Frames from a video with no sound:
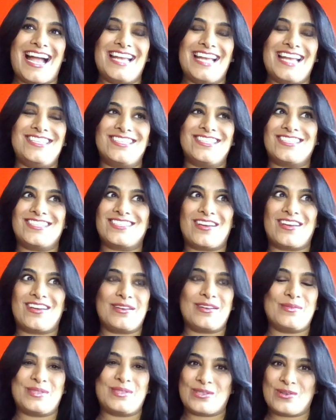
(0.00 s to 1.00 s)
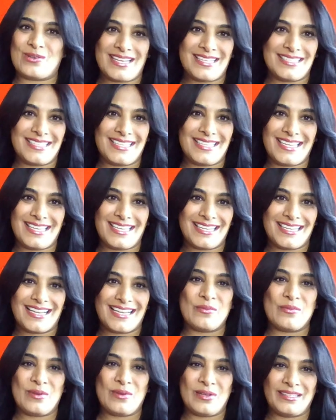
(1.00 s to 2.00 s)
I just thought it was crazy.
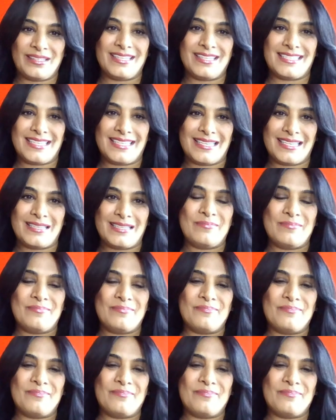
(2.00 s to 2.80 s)
I really did.